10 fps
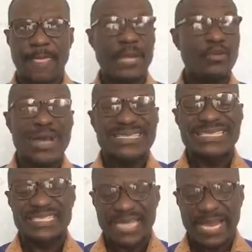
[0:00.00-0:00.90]
And you're
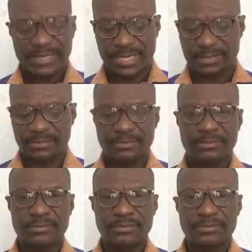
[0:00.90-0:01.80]
excited.
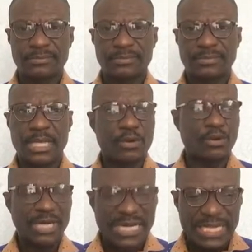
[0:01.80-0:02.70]
They're
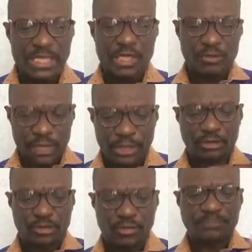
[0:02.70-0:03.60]
going to lead you
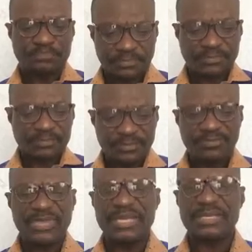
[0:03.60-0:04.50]
into
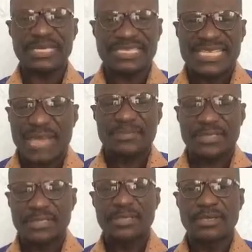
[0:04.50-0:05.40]
the
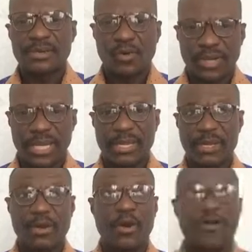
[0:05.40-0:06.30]
steps,
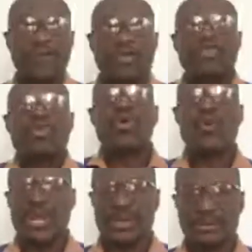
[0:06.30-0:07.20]
okay, of
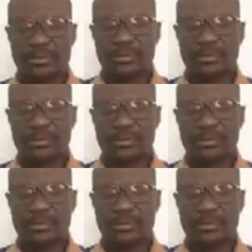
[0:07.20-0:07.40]
growing.